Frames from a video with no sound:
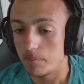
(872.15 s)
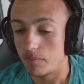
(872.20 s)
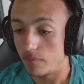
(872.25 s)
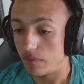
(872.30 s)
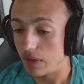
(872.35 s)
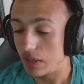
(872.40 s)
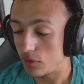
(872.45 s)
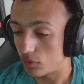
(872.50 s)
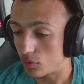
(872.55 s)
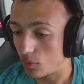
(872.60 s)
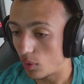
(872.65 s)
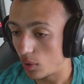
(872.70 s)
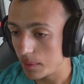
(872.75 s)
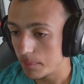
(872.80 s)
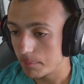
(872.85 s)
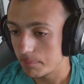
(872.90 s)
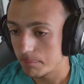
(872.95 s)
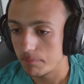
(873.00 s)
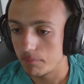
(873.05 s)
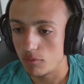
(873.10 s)
Very good quality,
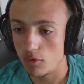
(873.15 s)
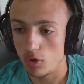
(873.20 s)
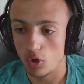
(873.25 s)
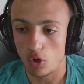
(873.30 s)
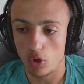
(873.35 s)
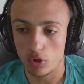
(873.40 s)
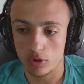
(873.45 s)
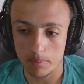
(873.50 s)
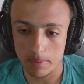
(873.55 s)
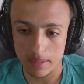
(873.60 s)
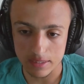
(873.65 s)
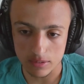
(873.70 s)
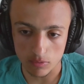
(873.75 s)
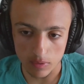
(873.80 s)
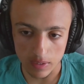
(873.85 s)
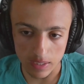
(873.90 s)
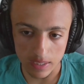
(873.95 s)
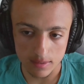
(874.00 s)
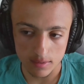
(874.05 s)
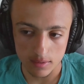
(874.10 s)
not the best
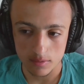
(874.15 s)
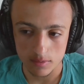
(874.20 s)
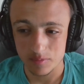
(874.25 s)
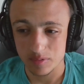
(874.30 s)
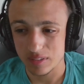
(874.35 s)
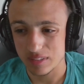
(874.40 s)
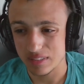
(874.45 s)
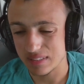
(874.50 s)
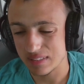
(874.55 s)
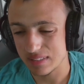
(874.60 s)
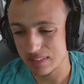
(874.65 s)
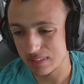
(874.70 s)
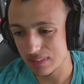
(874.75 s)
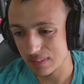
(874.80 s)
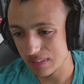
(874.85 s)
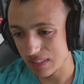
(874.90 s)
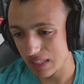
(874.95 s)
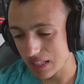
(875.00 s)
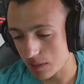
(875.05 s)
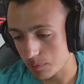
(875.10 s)
race,
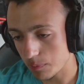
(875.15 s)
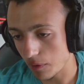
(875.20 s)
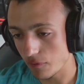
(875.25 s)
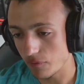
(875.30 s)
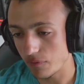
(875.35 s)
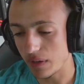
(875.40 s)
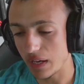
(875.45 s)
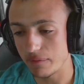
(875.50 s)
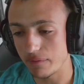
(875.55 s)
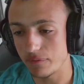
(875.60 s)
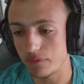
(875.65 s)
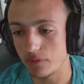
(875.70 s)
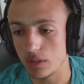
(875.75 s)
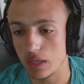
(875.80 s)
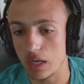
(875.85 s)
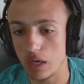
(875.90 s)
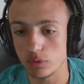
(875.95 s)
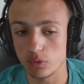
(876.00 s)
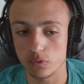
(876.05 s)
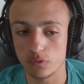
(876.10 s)
6.5
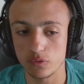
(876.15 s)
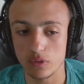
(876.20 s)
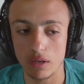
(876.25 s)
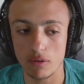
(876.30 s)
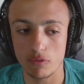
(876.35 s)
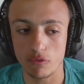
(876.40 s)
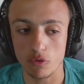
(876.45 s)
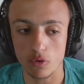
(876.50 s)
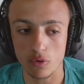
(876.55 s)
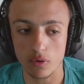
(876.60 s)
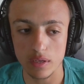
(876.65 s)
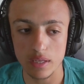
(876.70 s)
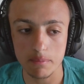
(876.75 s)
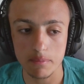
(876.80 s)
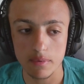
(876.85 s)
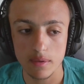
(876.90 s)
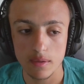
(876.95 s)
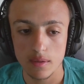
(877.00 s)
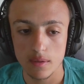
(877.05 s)
out of 10 for him.